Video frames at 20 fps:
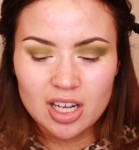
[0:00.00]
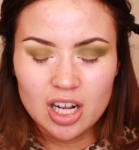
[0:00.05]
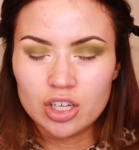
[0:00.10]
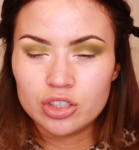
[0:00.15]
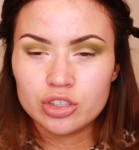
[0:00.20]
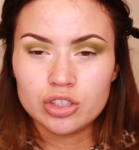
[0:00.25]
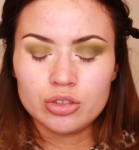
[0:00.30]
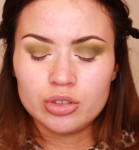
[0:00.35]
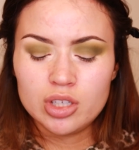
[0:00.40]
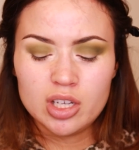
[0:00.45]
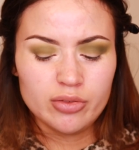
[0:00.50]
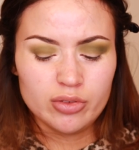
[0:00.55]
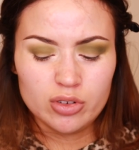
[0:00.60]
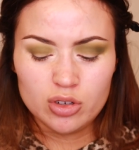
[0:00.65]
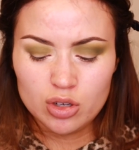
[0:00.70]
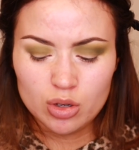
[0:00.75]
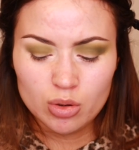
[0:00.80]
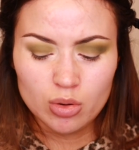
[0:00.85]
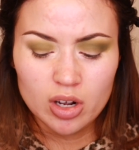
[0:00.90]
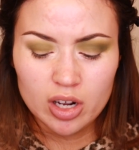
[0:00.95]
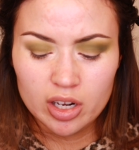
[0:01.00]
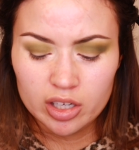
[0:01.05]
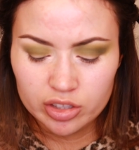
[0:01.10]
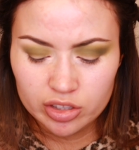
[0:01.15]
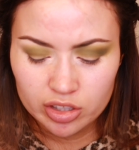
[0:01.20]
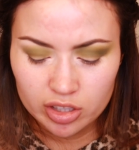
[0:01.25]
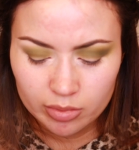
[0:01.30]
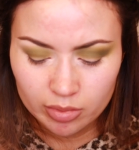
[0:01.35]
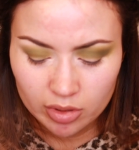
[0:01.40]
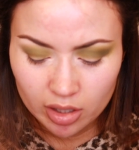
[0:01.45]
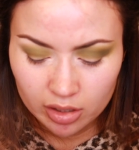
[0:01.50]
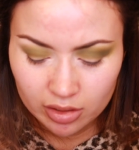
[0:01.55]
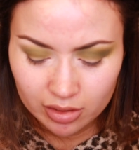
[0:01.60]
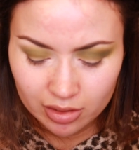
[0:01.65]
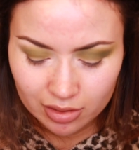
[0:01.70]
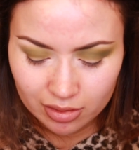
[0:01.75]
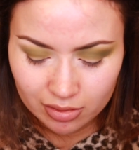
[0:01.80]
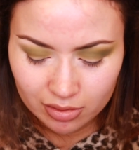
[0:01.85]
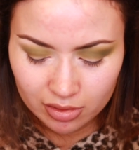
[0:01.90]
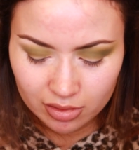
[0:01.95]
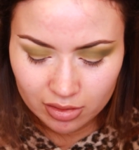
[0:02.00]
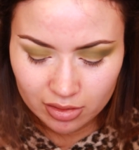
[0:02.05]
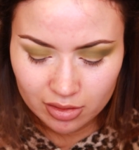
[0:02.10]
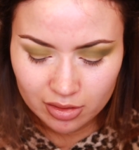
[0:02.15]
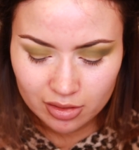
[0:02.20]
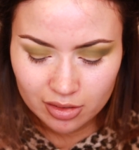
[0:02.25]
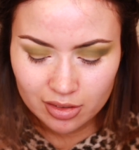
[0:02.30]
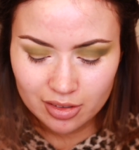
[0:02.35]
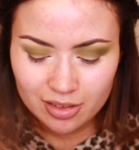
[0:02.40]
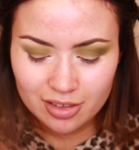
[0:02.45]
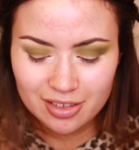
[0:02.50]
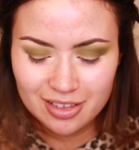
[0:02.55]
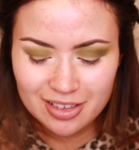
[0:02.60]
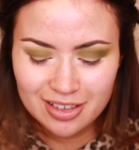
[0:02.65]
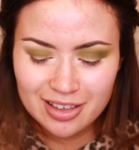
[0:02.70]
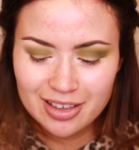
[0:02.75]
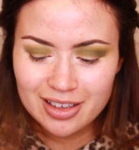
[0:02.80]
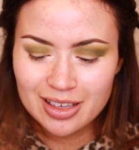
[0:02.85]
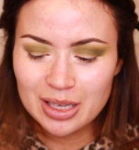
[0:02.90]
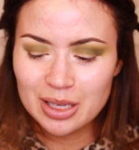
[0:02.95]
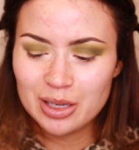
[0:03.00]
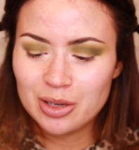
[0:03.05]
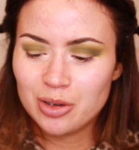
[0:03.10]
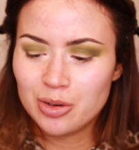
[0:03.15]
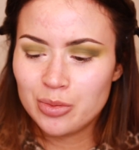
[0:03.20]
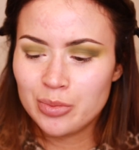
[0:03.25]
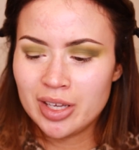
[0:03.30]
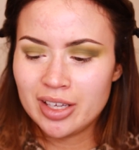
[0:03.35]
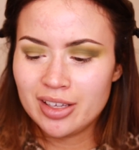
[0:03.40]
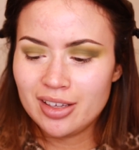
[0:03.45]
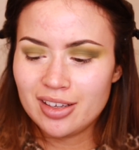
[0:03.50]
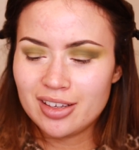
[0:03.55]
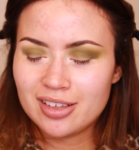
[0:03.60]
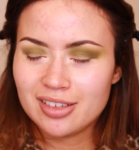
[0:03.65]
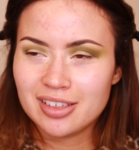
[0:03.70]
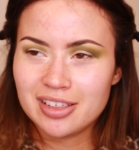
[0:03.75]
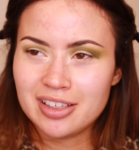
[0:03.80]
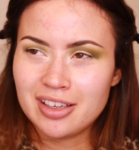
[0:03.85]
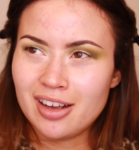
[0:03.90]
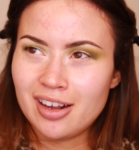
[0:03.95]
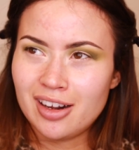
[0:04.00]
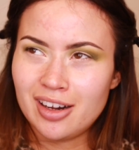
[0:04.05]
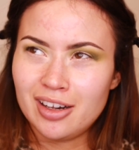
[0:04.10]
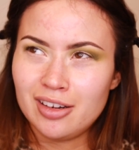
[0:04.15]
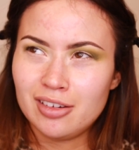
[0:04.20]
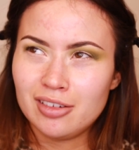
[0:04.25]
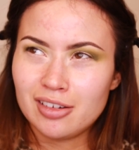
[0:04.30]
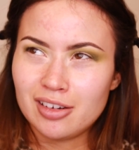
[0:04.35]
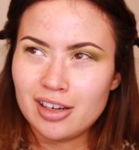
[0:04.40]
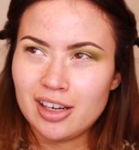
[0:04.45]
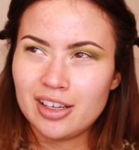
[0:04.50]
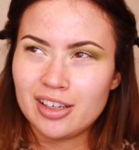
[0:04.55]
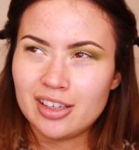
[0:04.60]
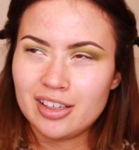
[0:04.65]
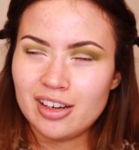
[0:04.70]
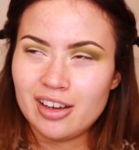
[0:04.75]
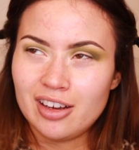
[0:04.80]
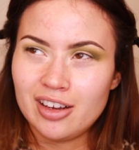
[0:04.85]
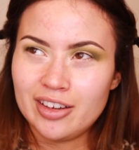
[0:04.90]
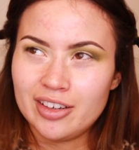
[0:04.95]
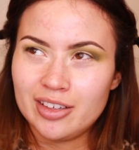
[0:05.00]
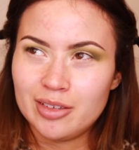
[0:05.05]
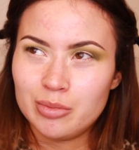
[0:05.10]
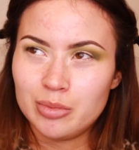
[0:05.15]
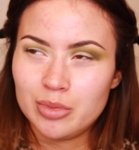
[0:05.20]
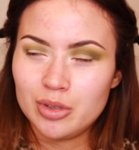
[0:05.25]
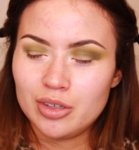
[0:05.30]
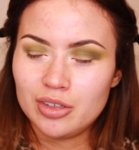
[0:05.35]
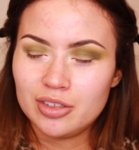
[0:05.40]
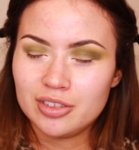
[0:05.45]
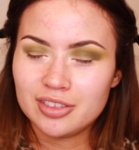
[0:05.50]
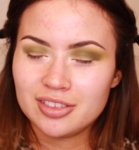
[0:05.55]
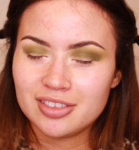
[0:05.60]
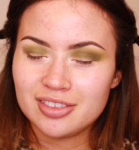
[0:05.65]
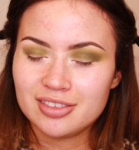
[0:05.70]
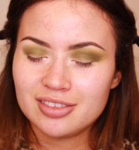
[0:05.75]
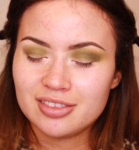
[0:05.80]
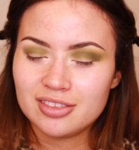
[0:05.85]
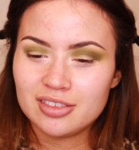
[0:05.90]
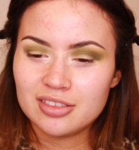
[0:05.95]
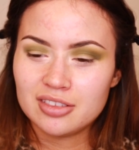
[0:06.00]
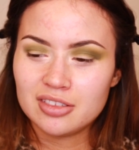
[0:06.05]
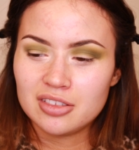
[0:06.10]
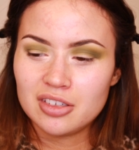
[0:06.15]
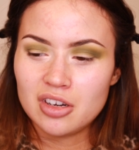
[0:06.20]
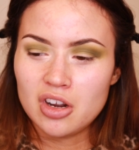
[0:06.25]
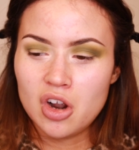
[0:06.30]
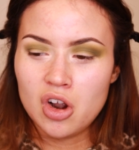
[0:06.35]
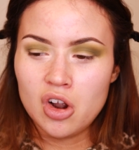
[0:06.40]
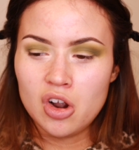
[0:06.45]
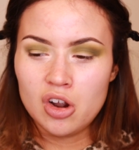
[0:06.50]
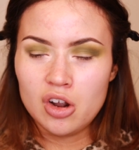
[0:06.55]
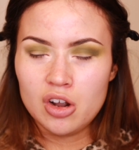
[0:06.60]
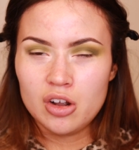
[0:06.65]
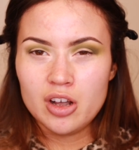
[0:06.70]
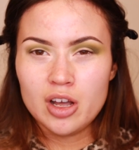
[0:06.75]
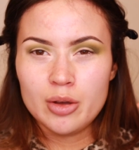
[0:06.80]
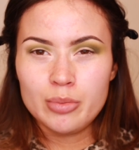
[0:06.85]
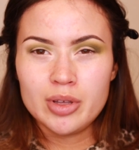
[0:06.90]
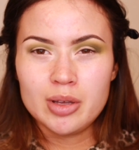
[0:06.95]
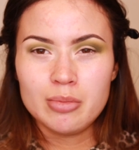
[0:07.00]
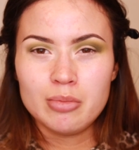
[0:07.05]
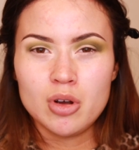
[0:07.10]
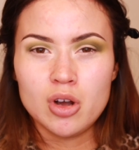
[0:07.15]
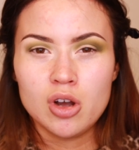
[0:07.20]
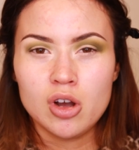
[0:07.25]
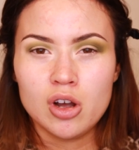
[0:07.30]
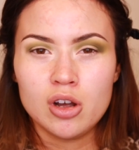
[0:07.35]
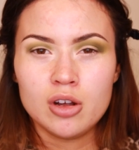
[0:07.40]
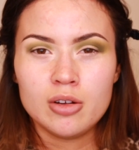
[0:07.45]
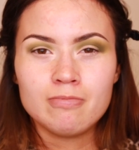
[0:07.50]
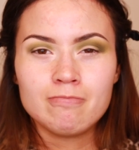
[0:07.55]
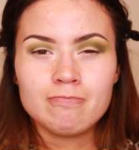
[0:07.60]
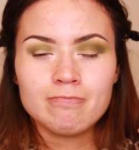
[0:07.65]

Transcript: I don't even know what eye shape that is. It'll make your eye look like an ironing board or a bit more